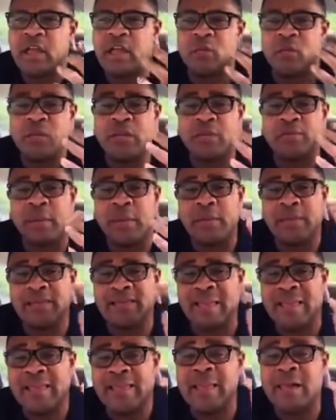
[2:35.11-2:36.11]
in which maybe
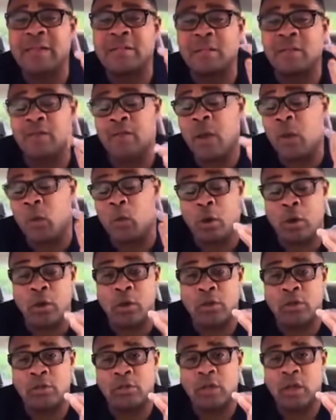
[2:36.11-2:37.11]
10,000 of their
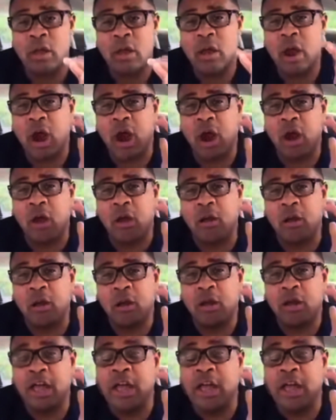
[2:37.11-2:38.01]
workers are